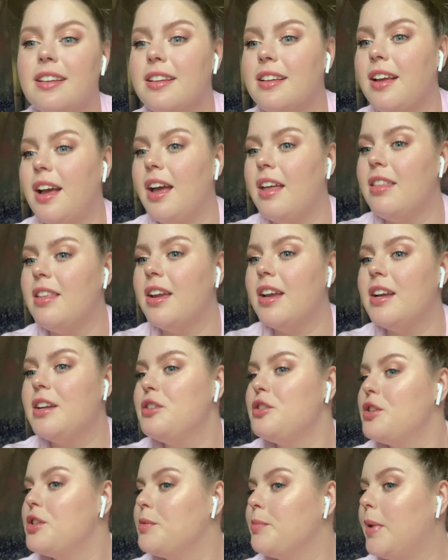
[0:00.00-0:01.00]
I think I
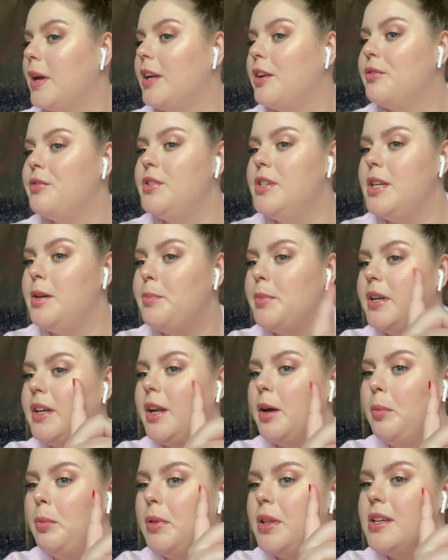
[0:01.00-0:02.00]
just might have deepened
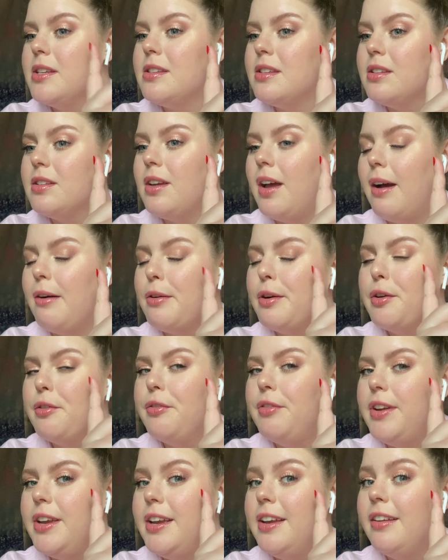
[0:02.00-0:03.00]
up this outer
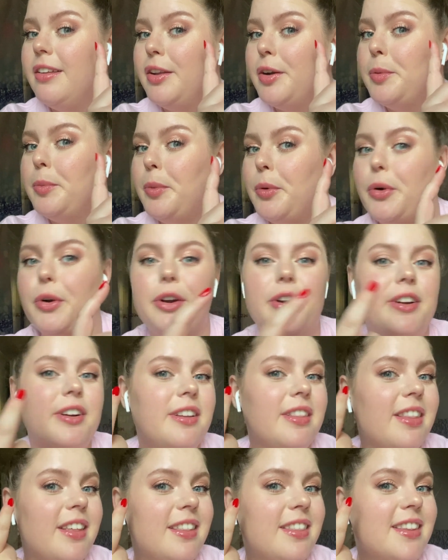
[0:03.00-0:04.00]
V a little more
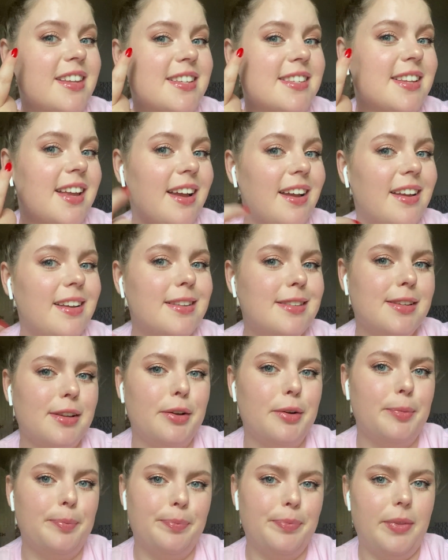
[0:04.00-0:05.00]
than this eye,
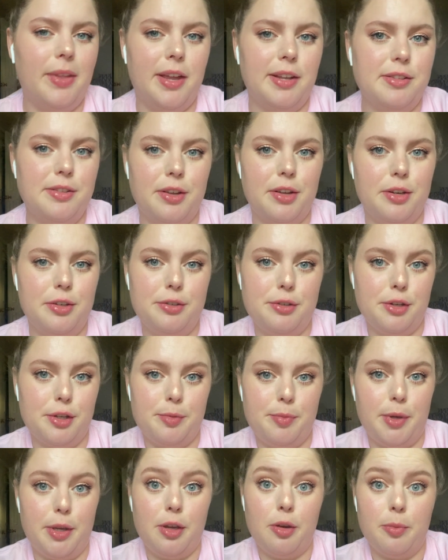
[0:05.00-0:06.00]
so that could just
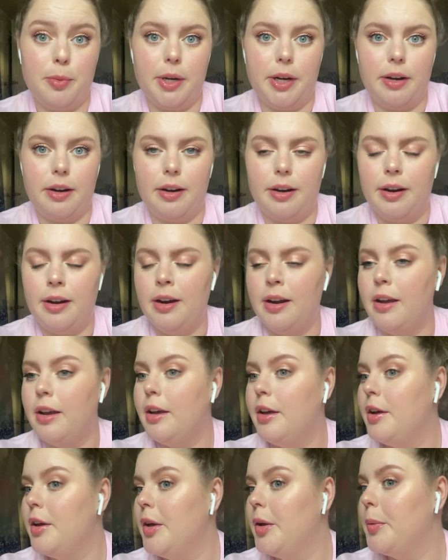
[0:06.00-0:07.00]
be human error,
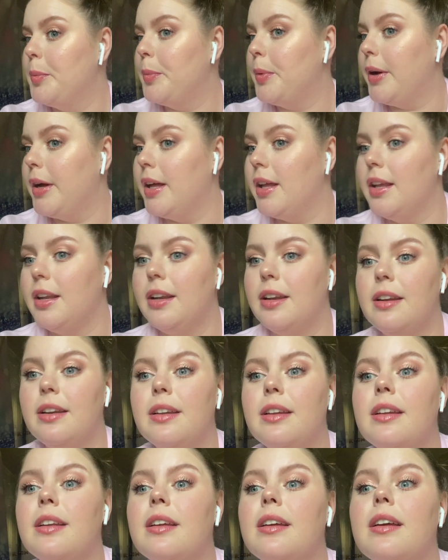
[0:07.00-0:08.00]
but
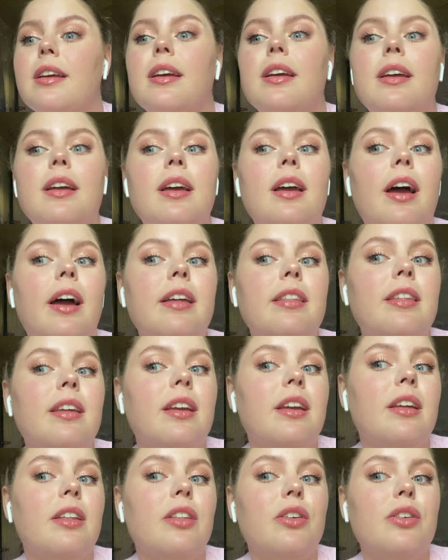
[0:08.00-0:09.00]
I
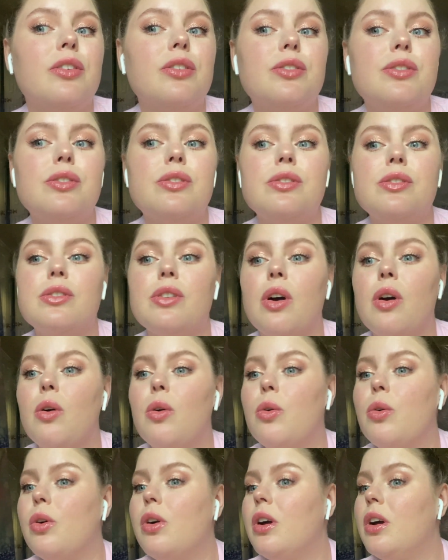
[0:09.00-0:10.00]
think it looks
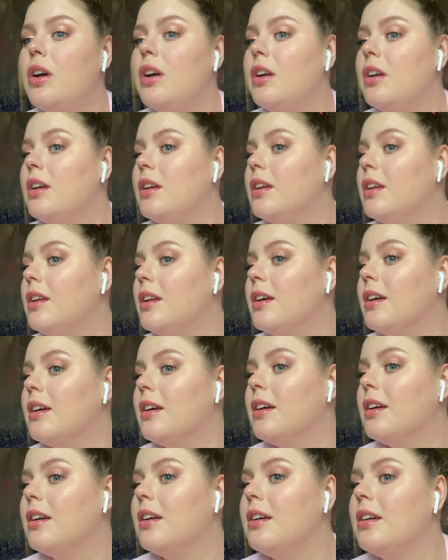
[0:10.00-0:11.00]
so good.
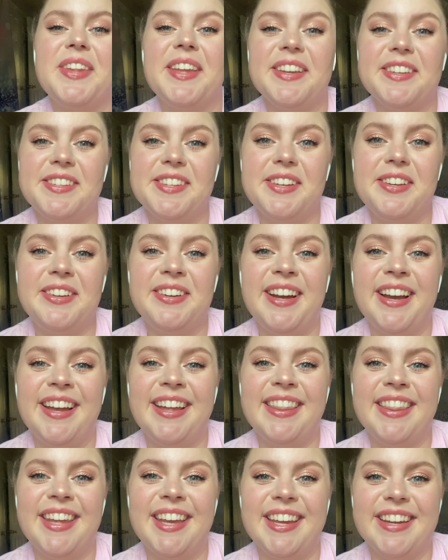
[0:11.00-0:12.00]
I'll see you at
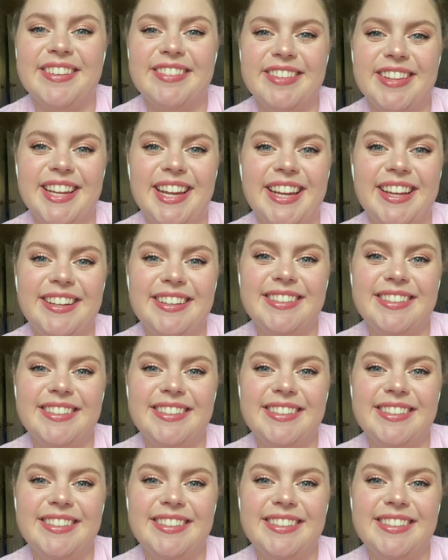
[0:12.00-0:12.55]
the end of the night.